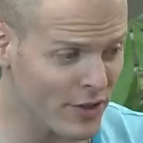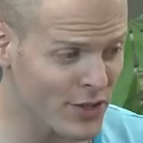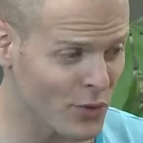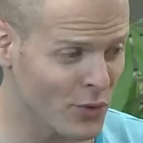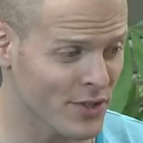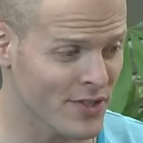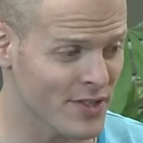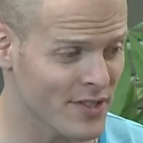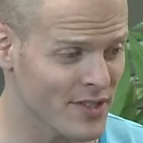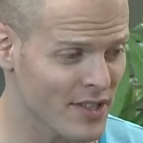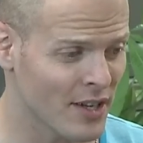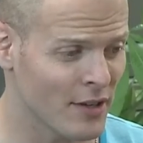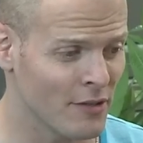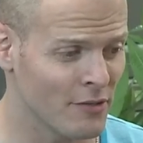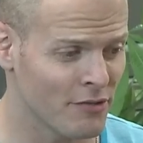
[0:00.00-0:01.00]
of the sources
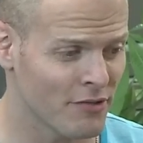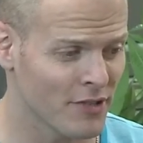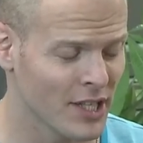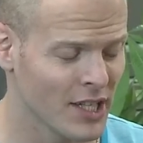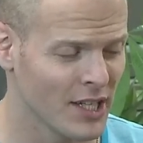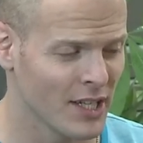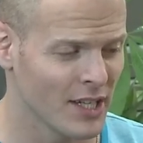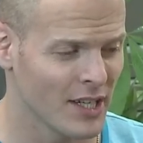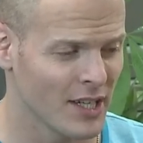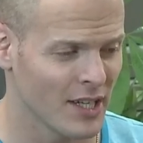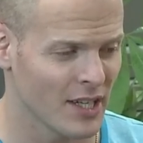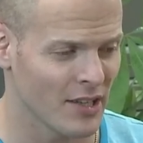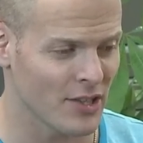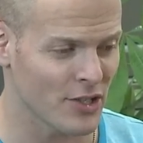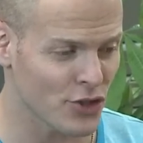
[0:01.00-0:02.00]
of
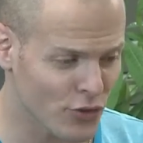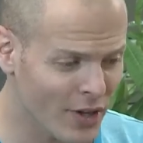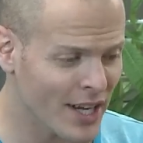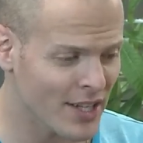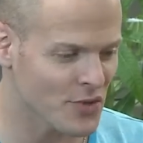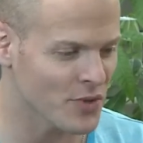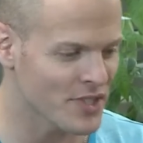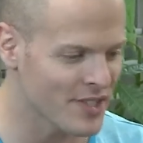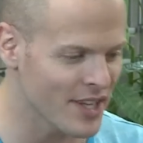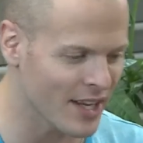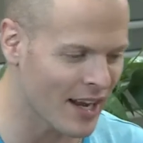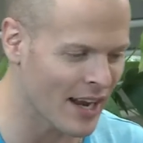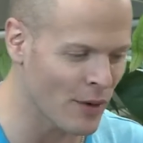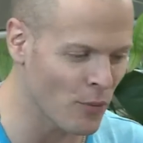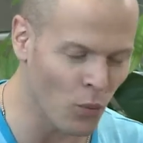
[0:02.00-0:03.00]
the stress was
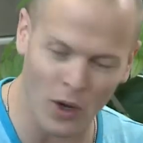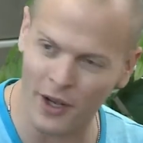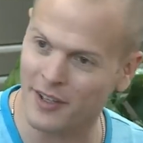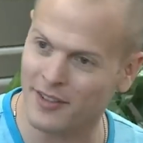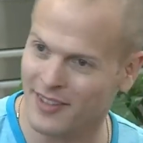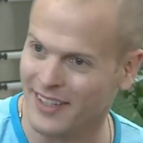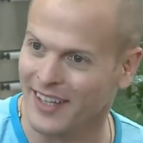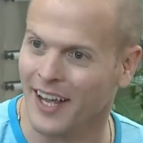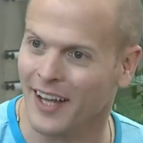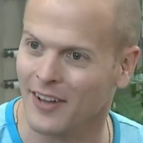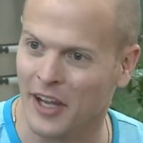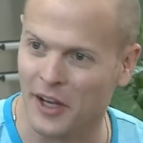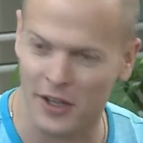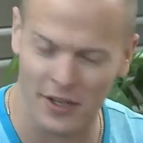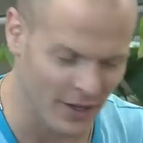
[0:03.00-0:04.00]
that I wanted to get
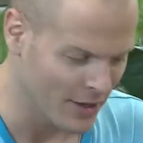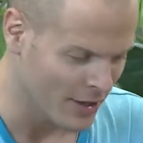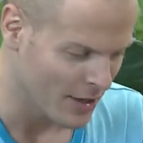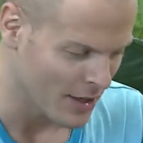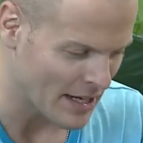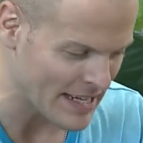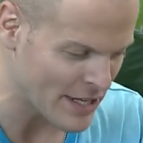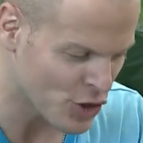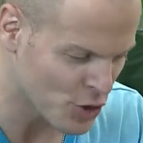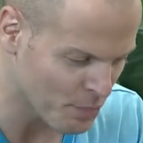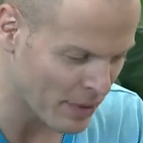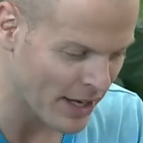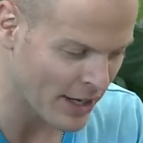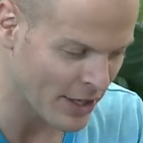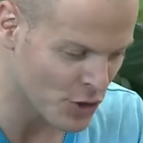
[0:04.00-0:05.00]
like
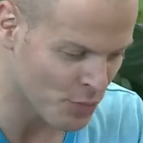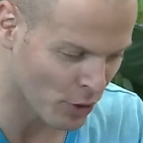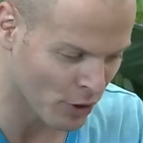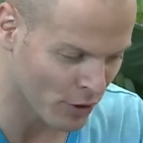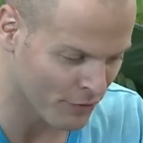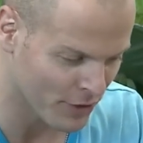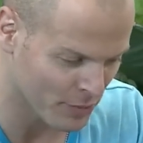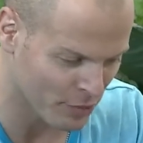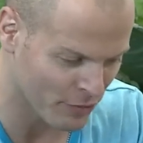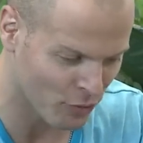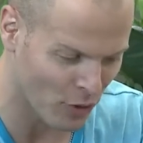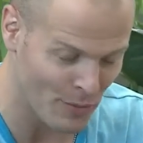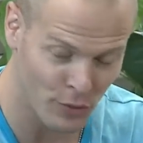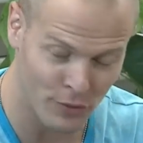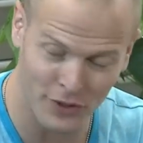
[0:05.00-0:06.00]
each page perfect
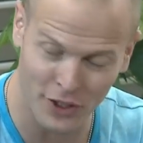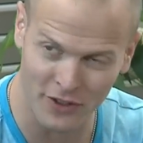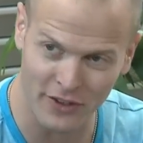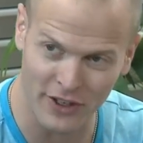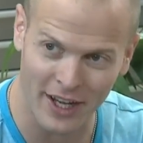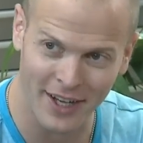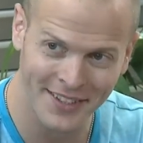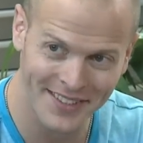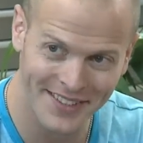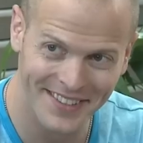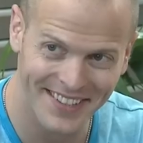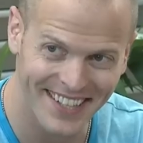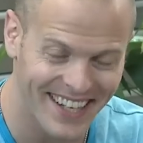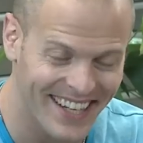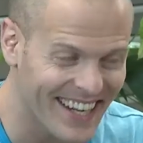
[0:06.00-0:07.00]
before I moved on to the next.
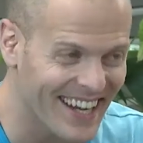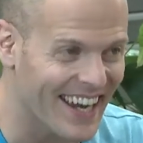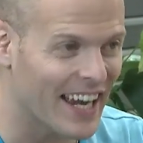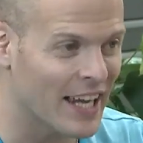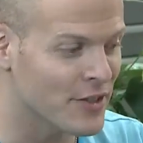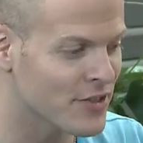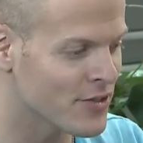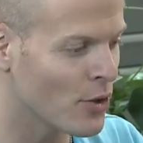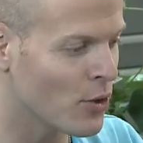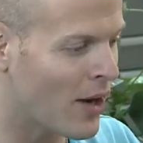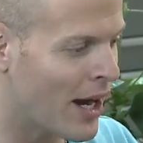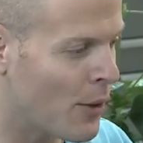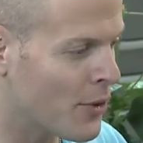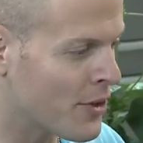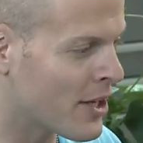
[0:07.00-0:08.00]
Right. And right. so
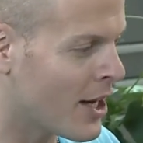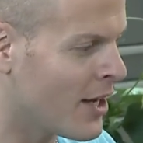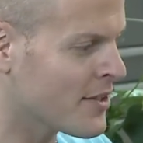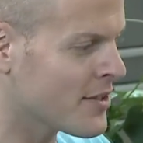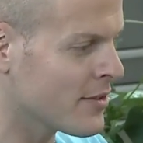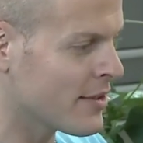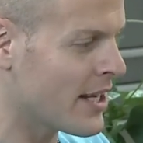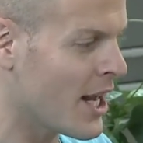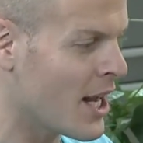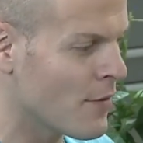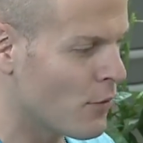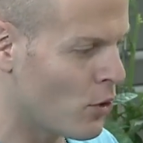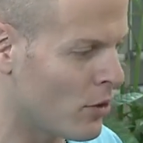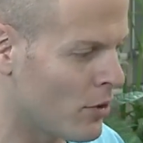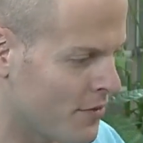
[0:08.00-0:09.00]
I would constantly
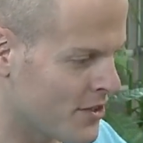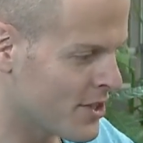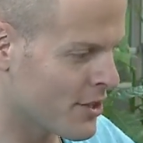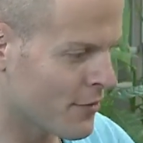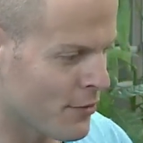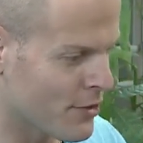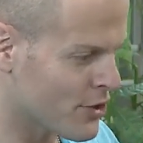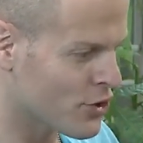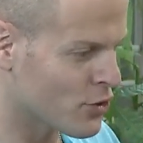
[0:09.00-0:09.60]
have all these different